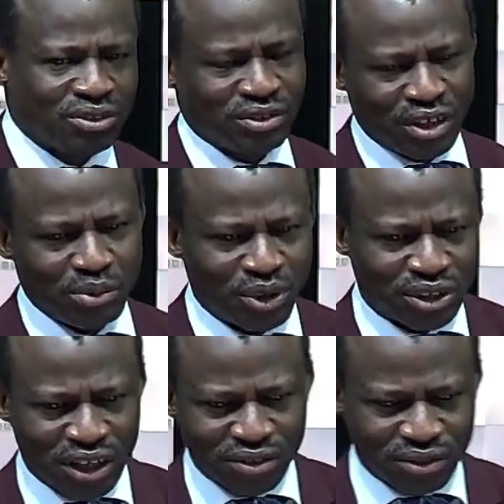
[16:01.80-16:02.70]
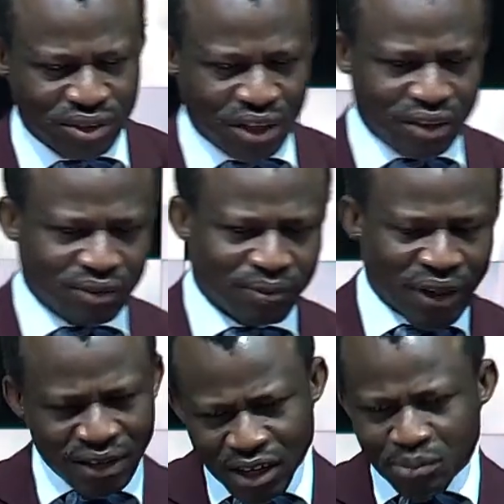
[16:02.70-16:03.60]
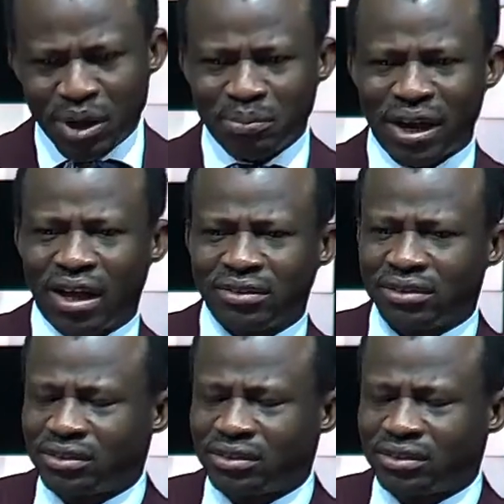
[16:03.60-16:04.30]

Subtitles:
ceremony yesterday, and I remember